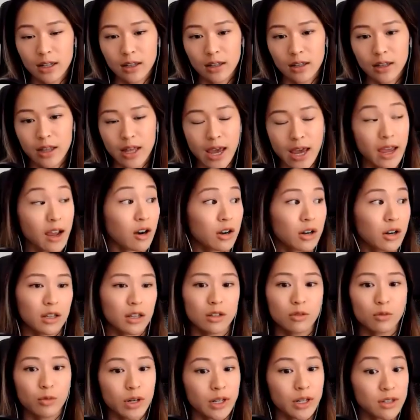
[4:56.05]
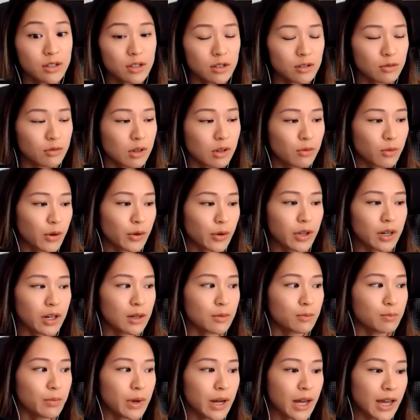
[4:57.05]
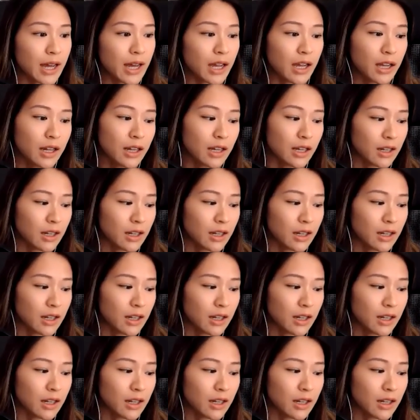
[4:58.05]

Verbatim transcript: They are not the ones who are woken up by,